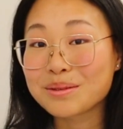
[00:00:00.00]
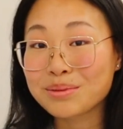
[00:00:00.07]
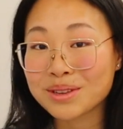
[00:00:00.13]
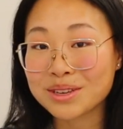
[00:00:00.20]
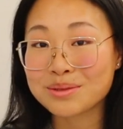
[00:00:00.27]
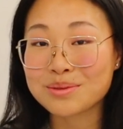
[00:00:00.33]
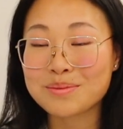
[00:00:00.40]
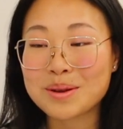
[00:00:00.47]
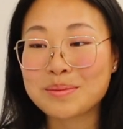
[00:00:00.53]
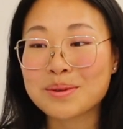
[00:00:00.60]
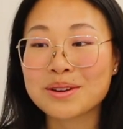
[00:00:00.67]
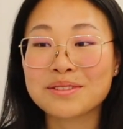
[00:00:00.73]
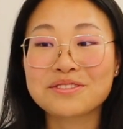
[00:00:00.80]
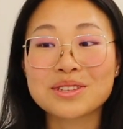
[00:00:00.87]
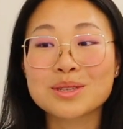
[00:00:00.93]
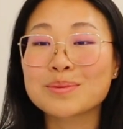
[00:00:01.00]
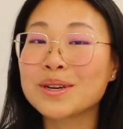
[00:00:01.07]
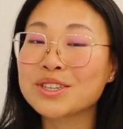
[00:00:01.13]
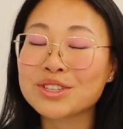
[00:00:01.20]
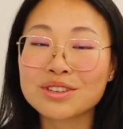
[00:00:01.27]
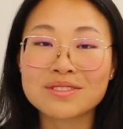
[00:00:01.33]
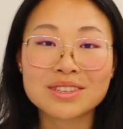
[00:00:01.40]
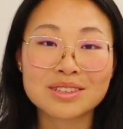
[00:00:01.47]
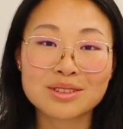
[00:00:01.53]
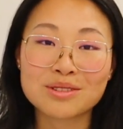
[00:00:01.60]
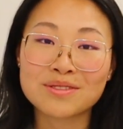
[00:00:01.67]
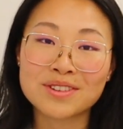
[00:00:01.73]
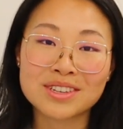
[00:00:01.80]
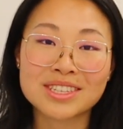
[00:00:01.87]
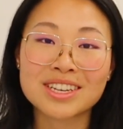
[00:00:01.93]
Please remember, especially if this is your
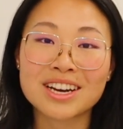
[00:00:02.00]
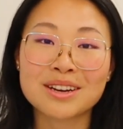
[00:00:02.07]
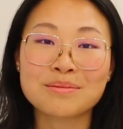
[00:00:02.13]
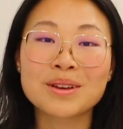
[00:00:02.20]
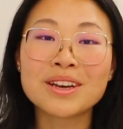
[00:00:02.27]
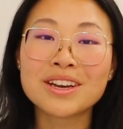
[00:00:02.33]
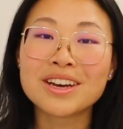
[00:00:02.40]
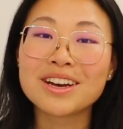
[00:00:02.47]
first time